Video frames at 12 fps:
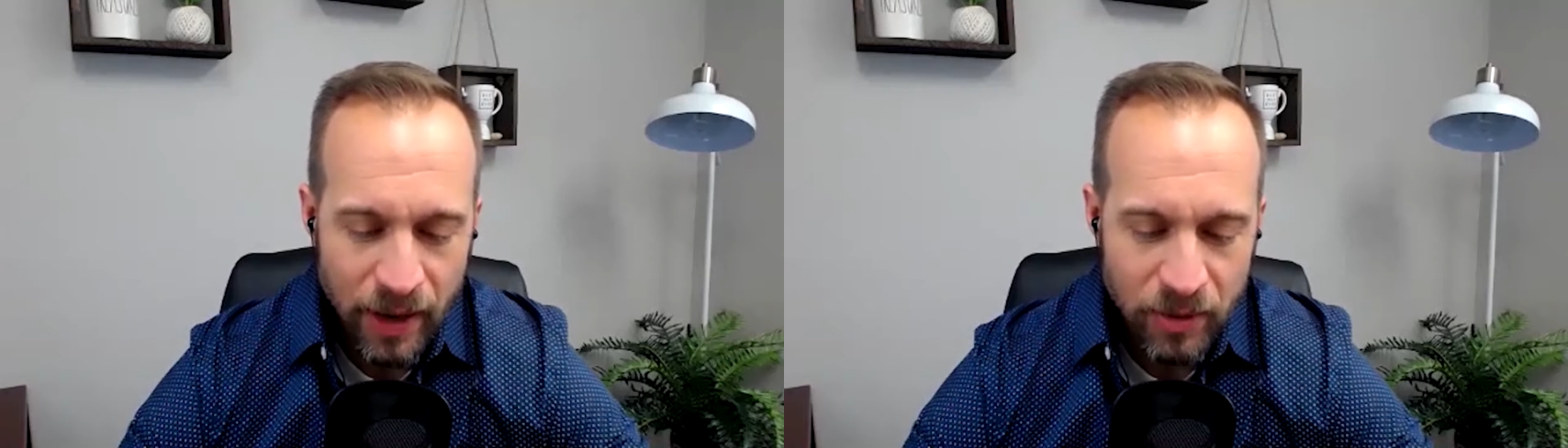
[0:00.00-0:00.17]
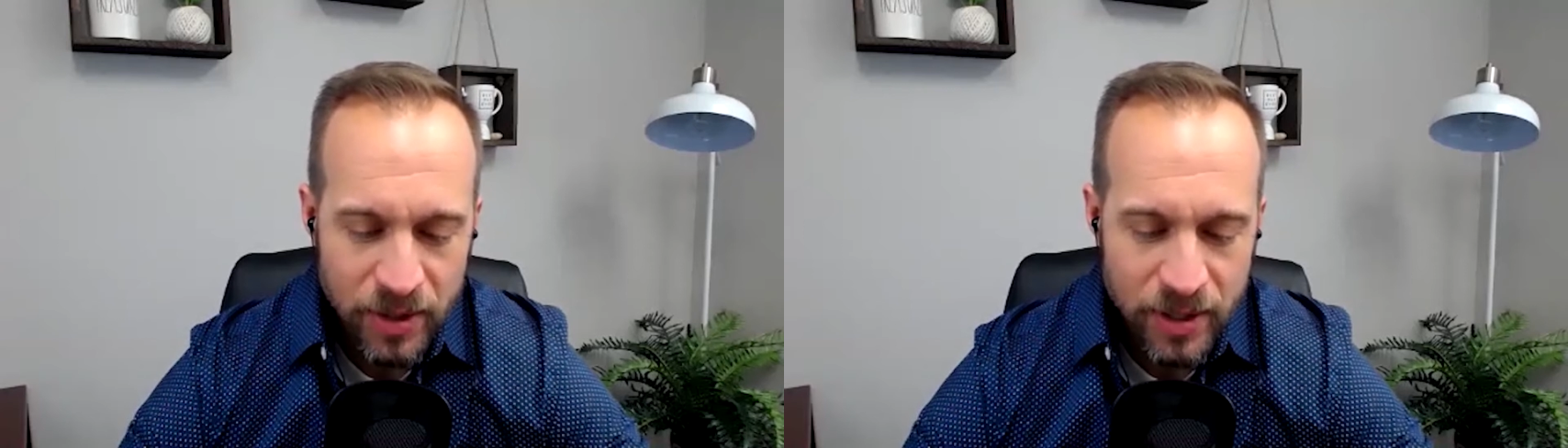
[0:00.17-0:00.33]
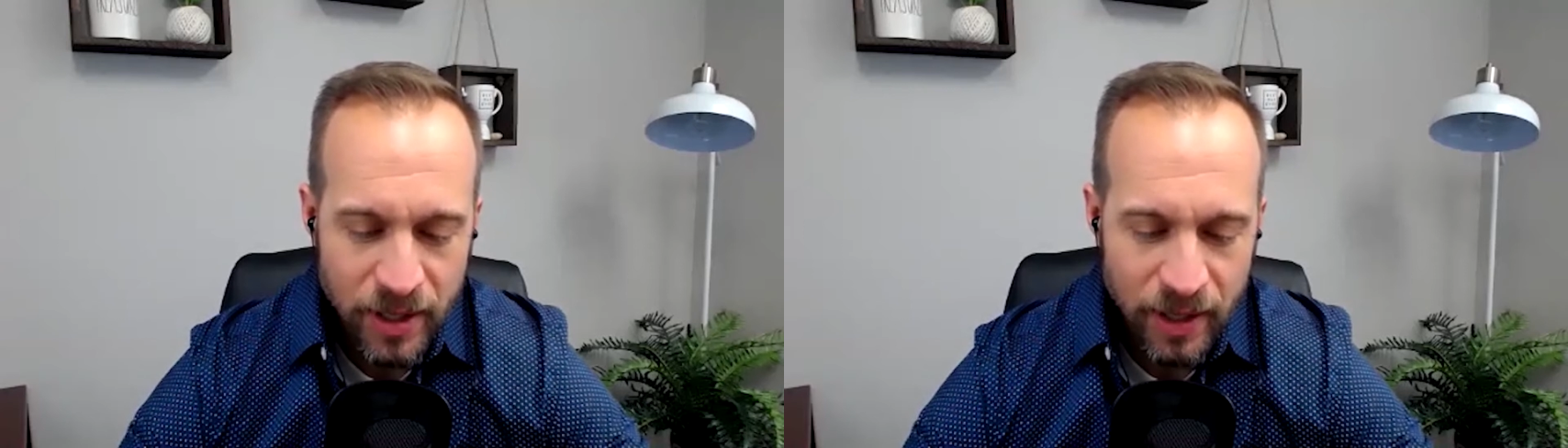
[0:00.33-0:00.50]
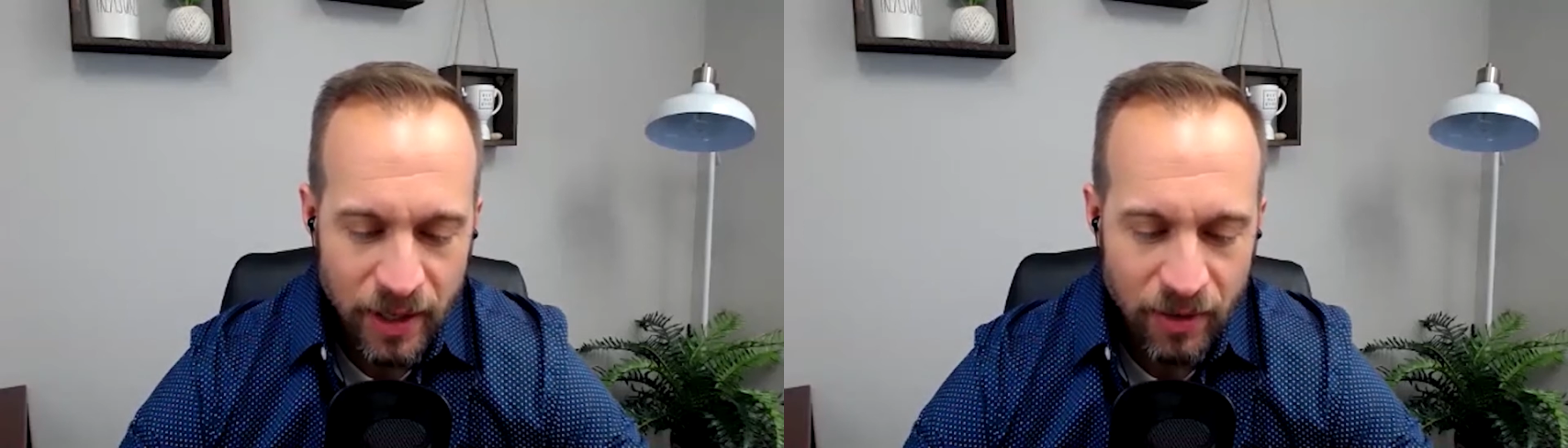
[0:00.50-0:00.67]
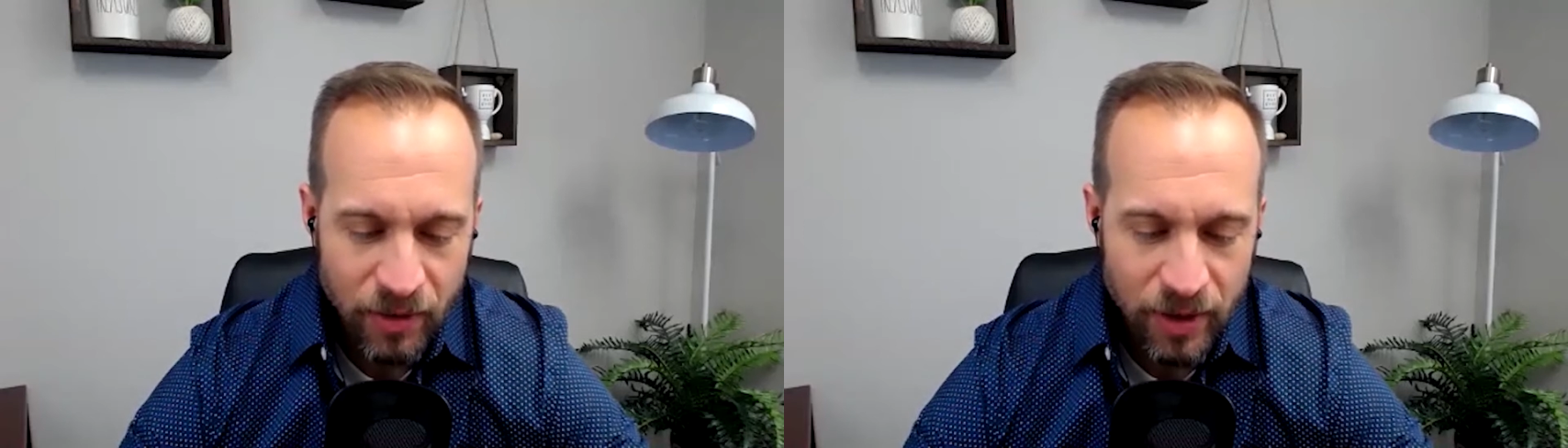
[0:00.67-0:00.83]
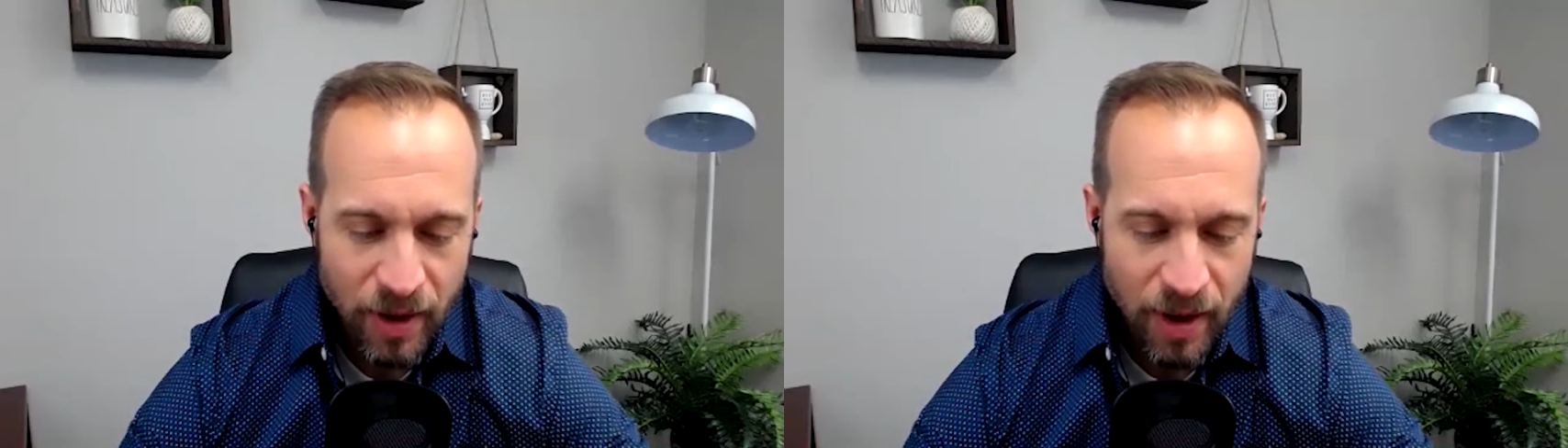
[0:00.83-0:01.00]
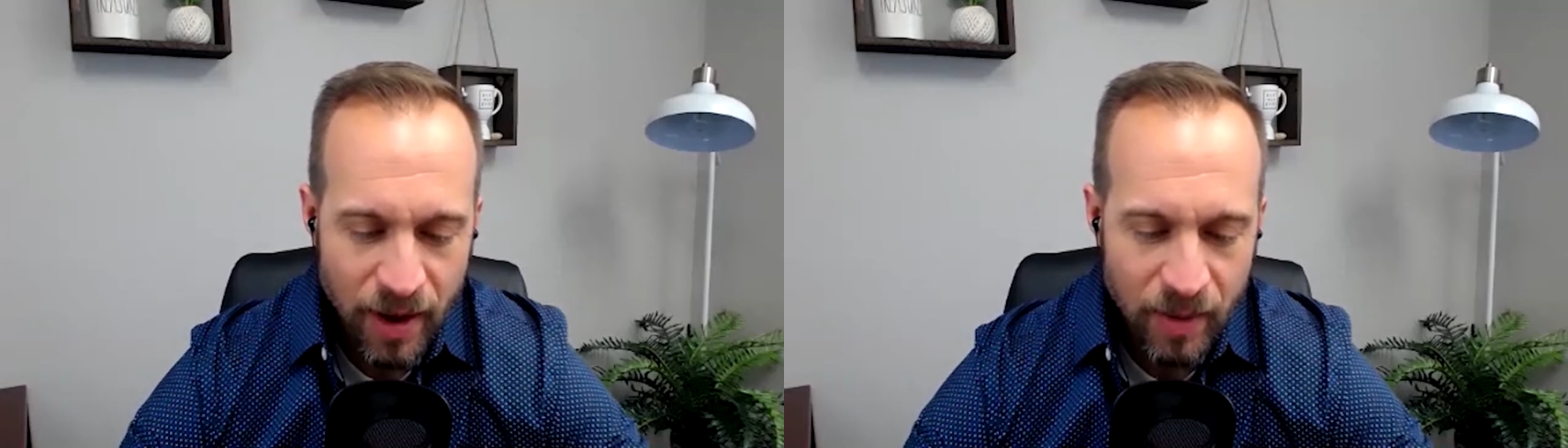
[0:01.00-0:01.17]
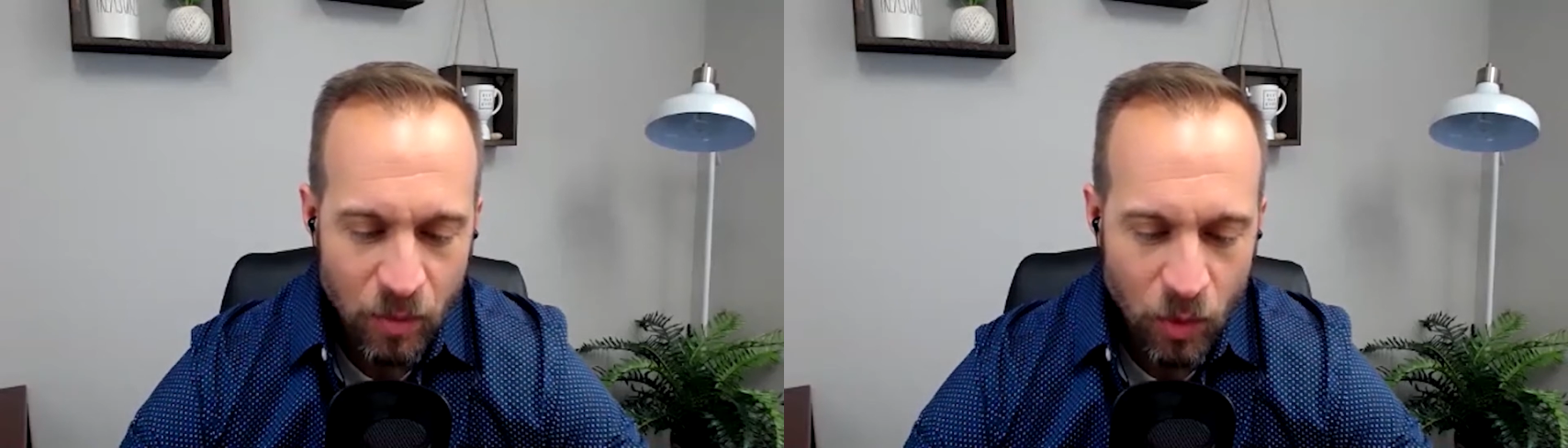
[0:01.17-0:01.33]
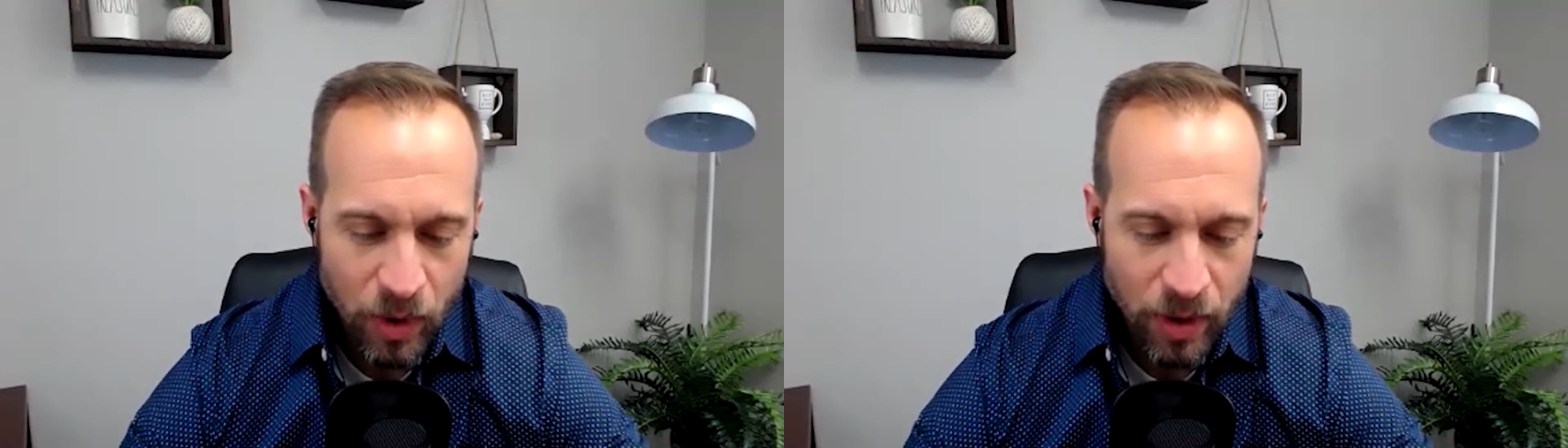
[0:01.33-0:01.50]
I was thinking of a
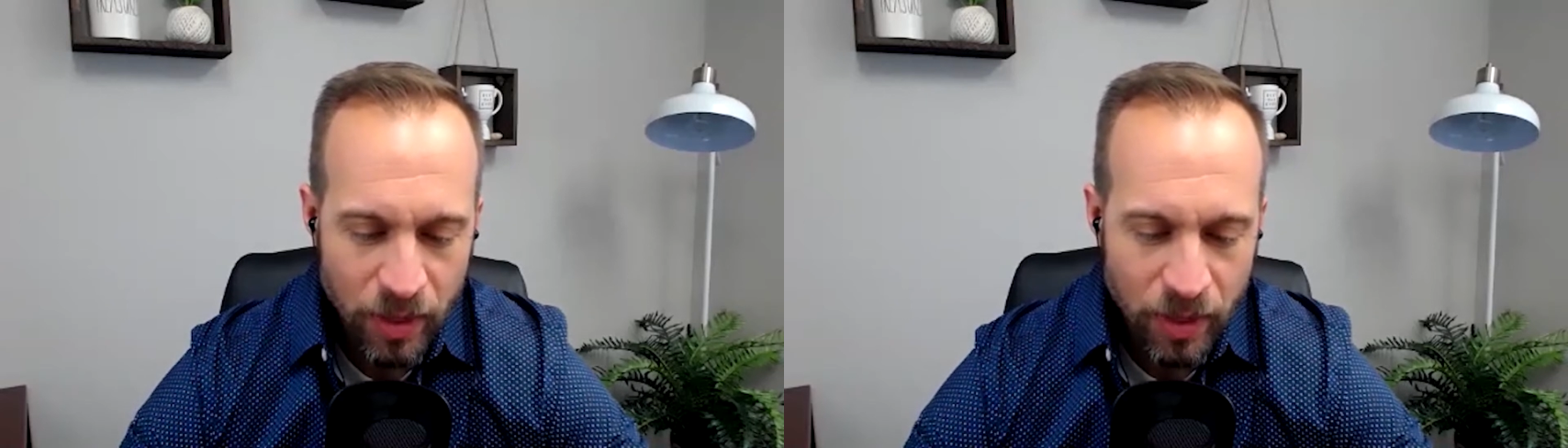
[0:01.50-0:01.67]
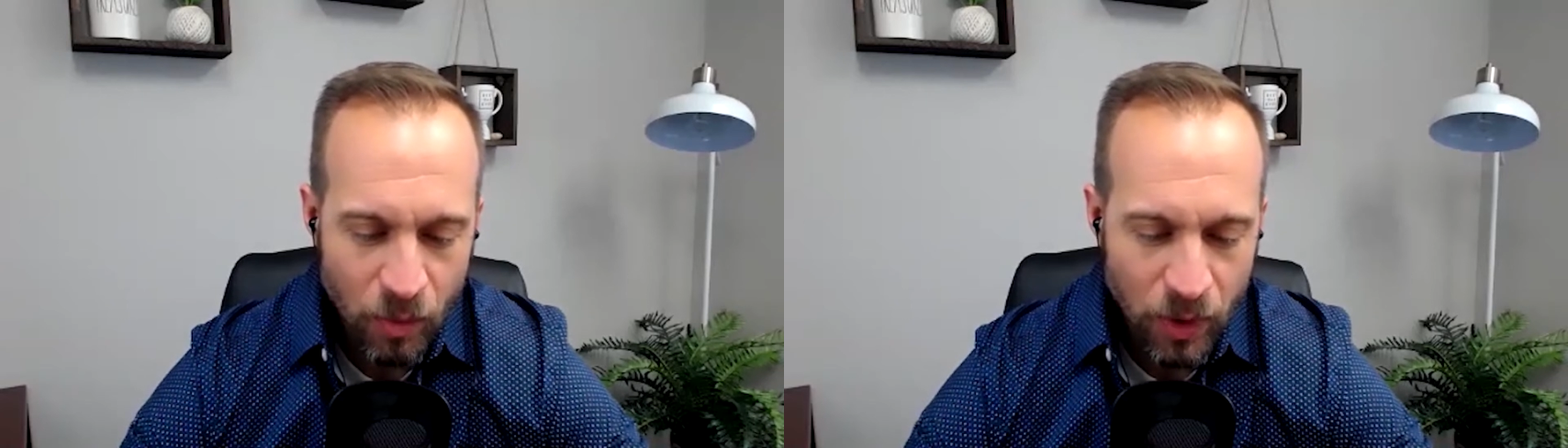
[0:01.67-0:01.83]
time with